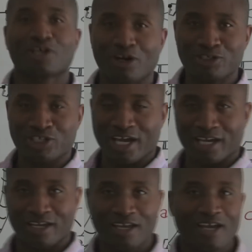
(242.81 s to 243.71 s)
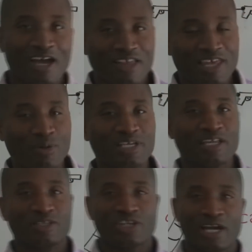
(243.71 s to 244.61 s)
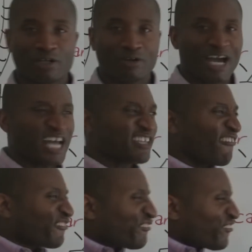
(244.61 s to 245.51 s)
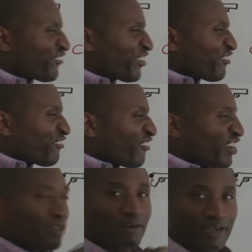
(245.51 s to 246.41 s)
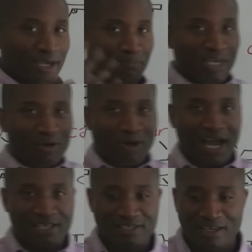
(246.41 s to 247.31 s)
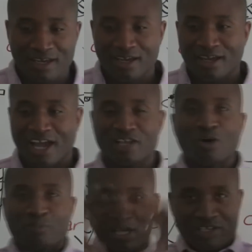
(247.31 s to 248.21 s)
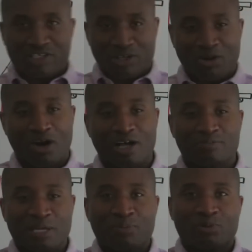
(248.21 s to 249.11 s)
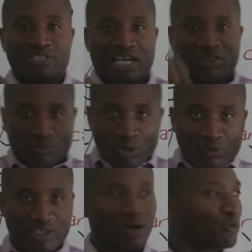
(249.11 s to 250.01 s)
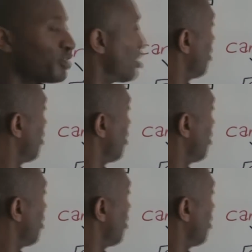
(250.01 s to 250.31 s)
would carjack. They would get a giant rat, okay, a big rat. And you know, because it's so hot, people would take the roof down on the